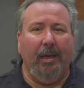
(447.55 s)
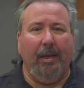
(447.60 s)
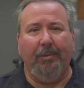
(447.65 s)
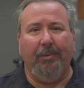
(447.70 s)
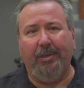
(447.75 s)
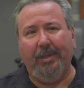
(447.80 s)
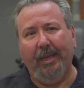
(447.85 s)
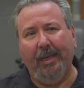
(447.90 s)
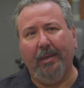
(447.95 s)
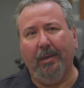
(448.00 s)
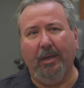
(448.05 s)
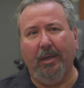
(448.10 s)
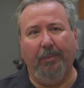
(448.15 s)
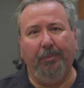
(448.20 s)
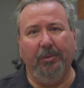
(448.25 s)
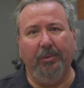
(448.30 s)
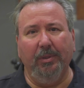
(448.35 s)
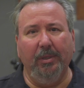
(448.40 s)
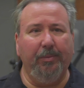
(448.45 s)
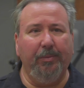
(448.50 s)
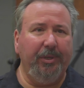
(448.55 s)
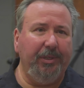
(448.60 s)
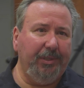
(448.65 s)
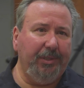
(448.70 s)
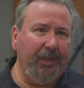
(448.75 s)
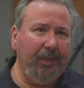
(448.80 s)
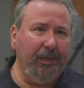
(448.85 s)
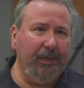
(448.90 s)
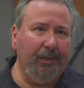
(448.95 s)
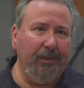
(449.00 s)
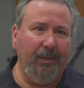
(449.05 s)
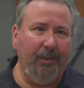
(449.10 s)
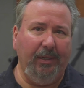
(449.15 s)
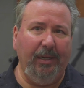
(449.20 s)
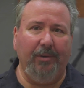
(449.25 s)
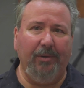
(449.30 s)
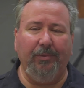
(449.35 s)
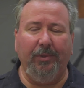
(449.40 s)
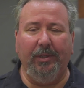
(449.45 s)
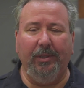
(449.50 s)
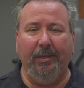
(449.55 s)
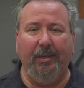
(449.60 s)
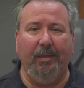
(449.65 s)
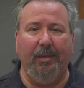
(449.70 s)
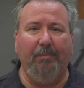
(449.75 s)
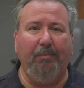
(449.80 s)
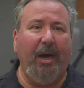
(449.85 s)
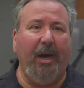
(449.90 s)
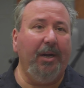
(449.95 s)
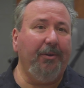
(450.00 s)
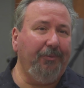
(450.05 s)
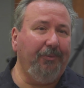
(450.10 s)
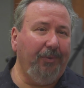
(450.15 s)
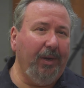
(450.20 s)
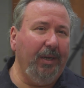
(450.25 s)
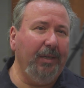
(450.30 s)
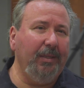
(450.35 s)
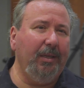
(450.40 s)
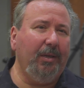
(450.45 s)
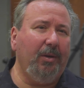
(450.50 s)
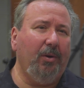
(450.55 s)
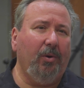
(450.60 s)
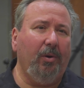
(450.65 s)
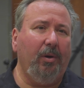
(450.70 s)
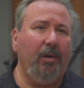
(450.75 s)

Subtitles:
gonna take a couple liberties here. They're not really modifying the car.